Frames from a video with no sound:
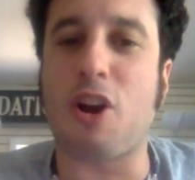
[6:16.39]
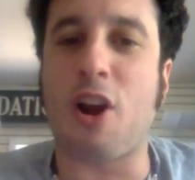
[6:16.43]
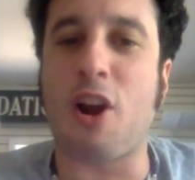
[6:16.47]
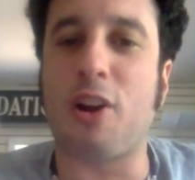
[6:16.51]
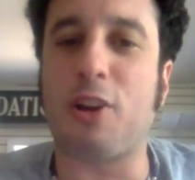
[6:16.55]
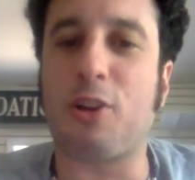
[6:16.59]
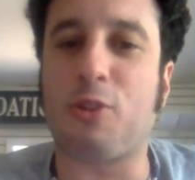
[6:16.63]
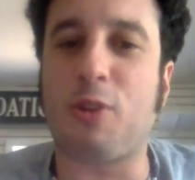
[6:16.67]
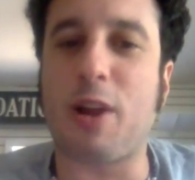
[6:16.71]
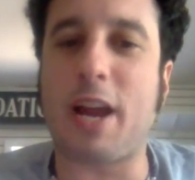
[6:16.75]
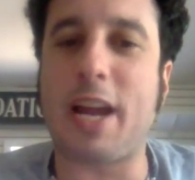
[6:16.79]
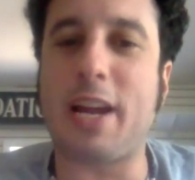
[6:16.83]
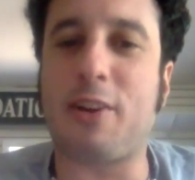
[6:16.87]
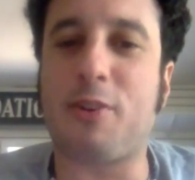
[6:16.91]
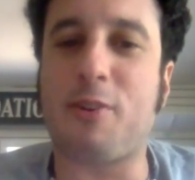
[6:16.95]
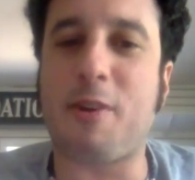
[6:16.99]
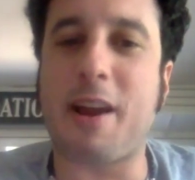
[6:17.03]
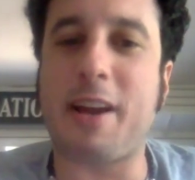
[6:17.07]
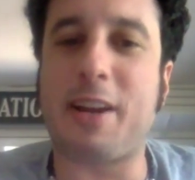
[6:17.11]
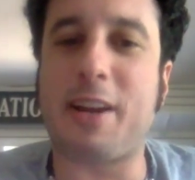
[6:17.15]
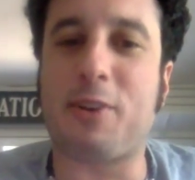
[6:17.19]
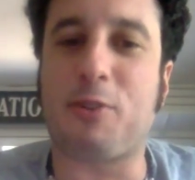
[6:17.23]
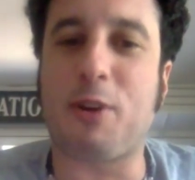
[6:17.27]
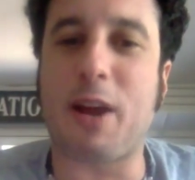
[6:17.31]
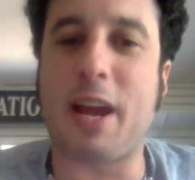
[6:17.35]
our great
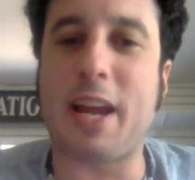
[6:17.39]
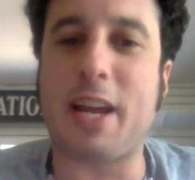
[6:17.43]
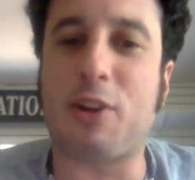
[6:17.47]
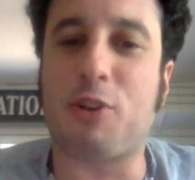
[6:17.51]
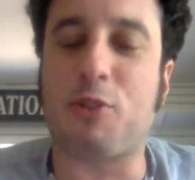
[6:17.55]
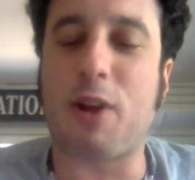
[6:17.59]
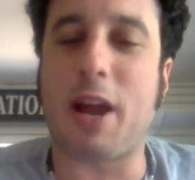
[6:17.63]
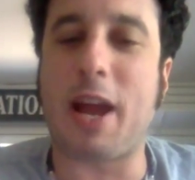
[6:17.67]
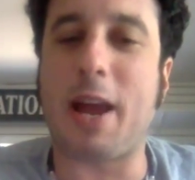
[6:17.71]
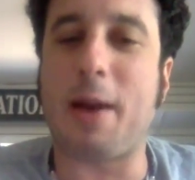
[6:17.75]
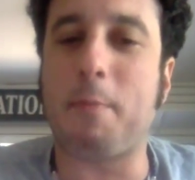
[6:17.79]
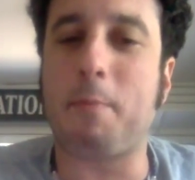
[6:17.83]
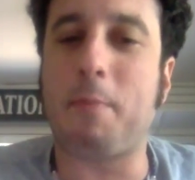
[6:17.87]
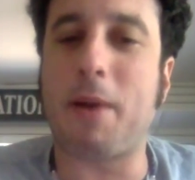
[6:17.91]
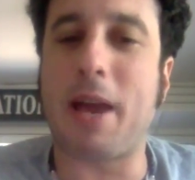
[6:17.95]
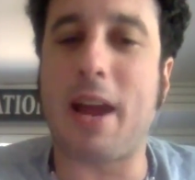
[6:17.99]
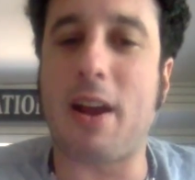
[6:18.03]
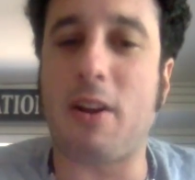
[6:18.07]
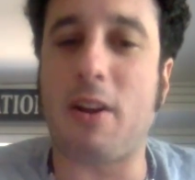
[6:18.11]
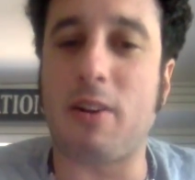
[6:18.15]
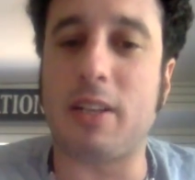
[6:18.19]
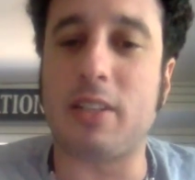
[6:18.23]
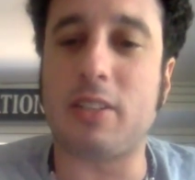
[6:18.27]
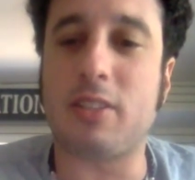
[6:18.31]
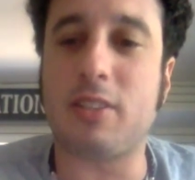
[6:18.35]
great great
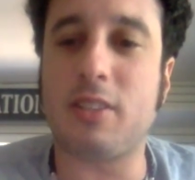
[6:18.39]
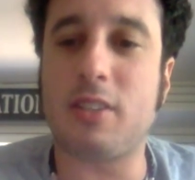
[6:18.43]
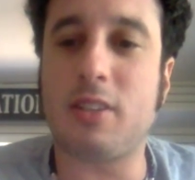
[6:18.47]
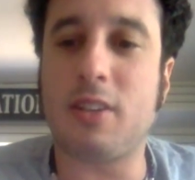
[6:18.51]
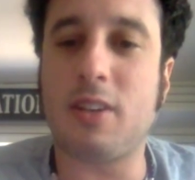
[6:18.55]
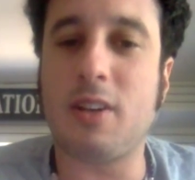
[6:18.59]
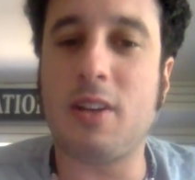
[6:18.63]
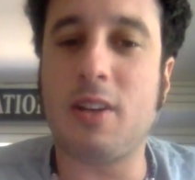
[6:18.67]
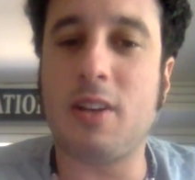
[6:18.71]
grandparents,